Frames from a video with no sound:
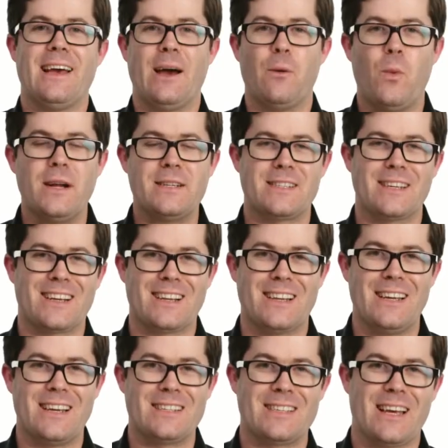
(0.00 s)
And once it
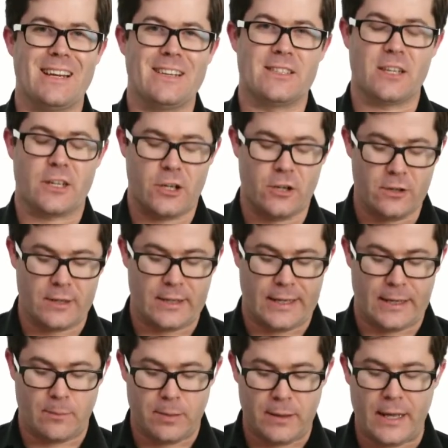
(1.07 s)
clicks and is
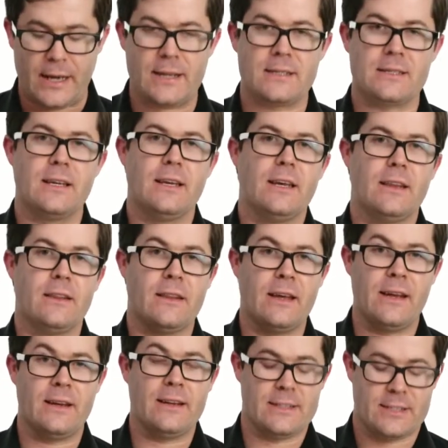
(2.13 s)
securely in place,
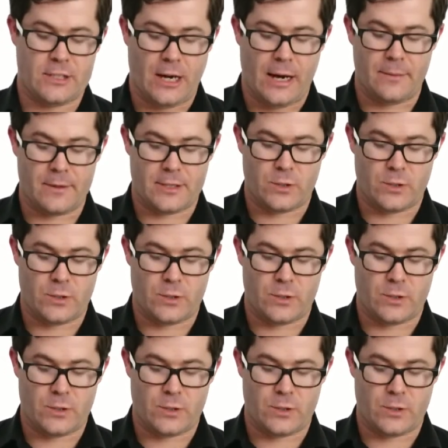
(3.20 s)
then it's time to